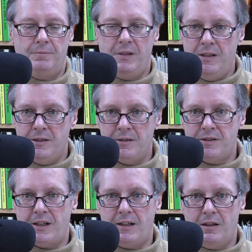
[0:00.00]
in
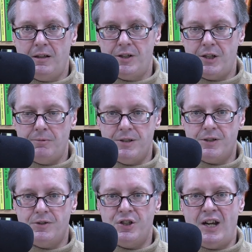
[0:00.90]
psychology
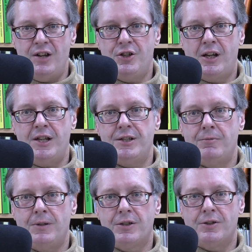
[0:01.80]
research, education
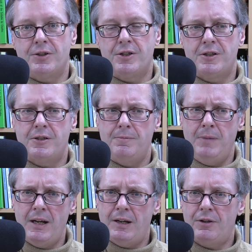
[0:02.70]
research,
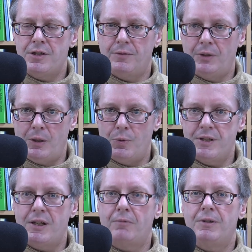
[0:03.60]
many areas of
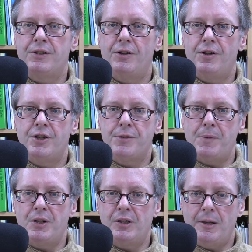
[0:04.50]
linguistic research,
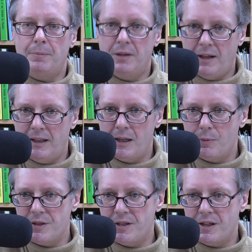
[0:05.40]
especially applied
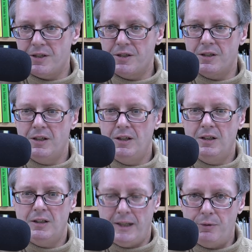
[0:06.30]
linguistics,
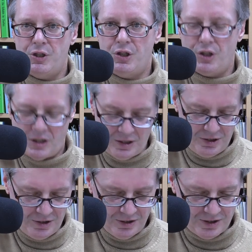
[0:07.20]
language
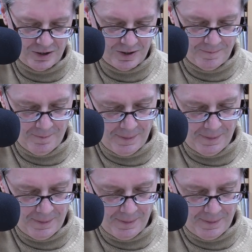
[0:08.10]
education and such.